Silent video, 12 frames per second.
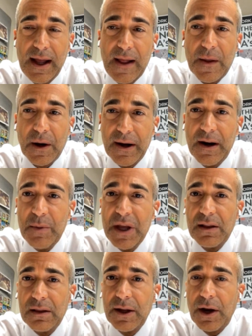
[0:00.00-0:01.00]
They're going to
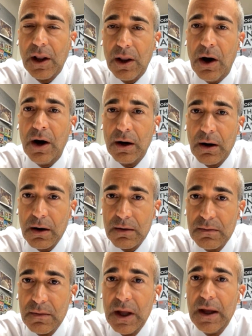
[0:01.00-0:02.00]
be a little
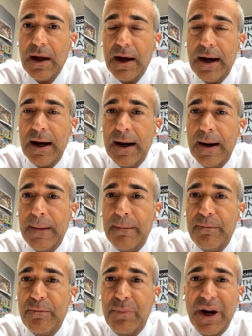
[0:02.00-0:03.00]
longer,
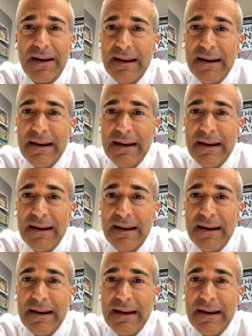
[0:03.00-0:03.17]
but